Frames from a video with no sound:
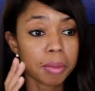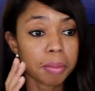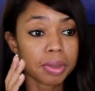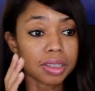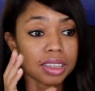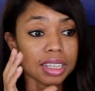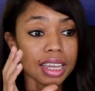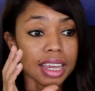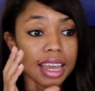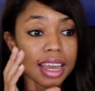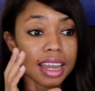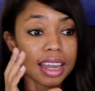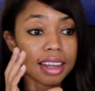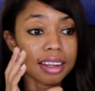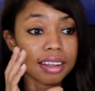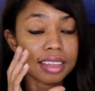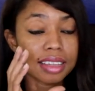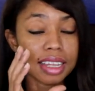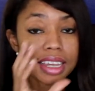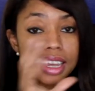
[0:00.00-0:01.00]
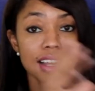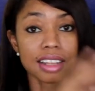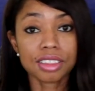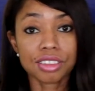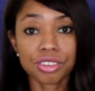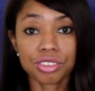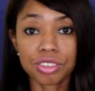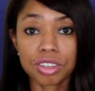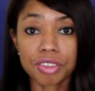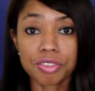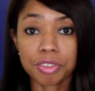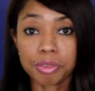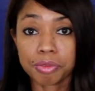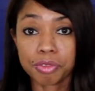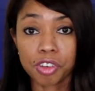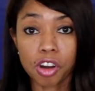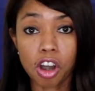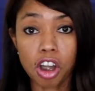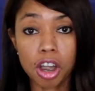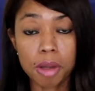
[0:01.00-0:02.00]
But they got their stuff from
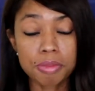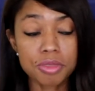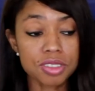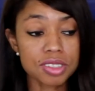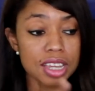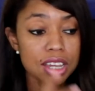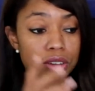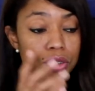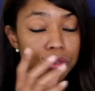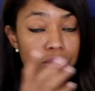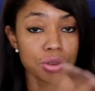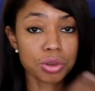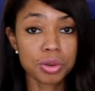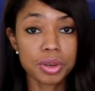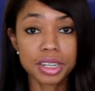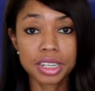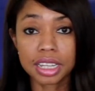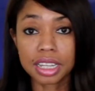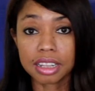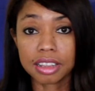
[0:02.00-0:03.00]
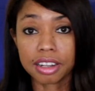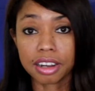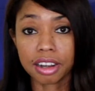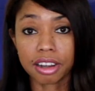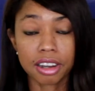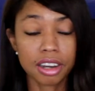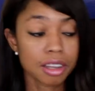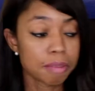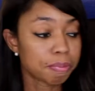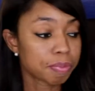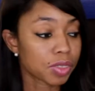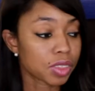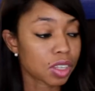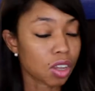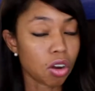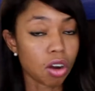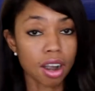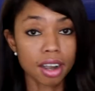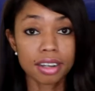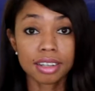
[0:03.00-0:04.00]
farms. They grew it in their
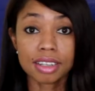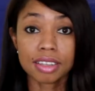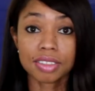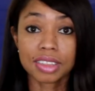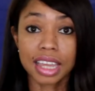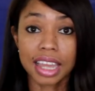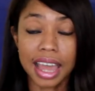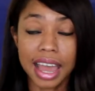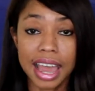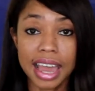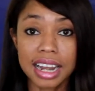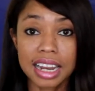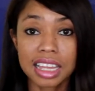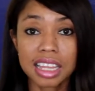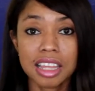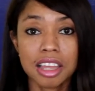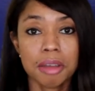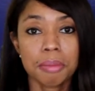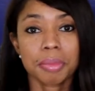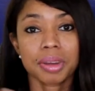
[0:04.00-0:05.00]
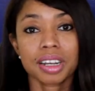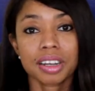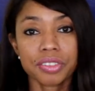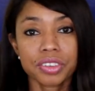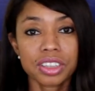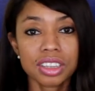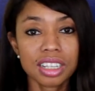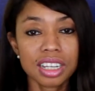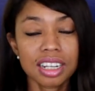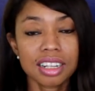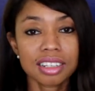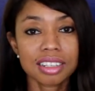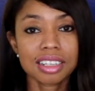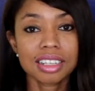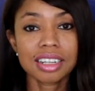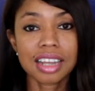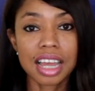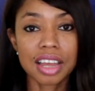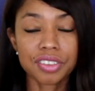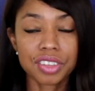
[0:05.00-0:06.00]
garden if they had it. But everything
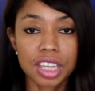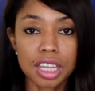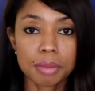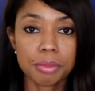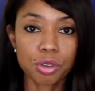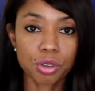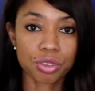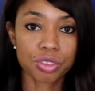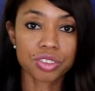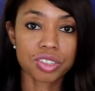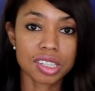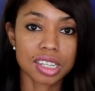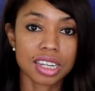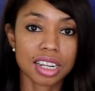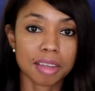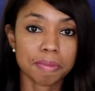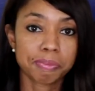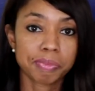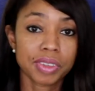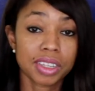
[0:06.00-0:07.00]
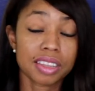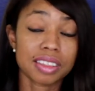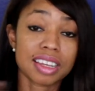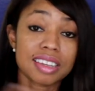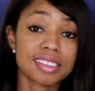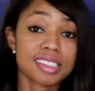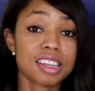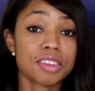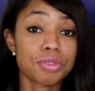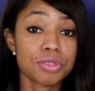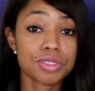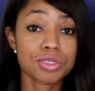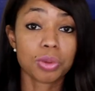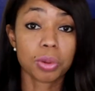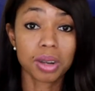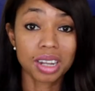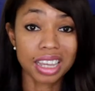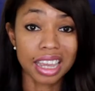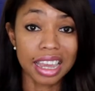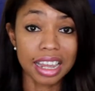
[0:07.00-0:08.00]
didn't have chemicals in it. That stuff was
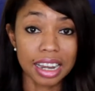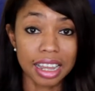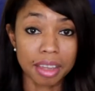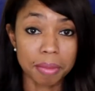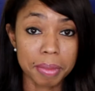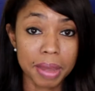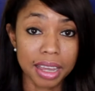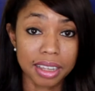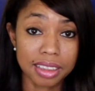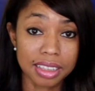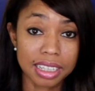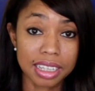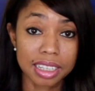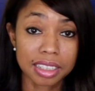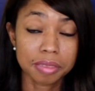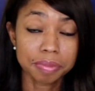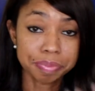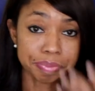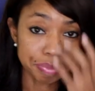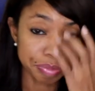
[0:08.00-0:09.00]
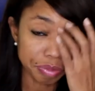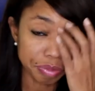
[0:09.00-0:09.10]
organic back then.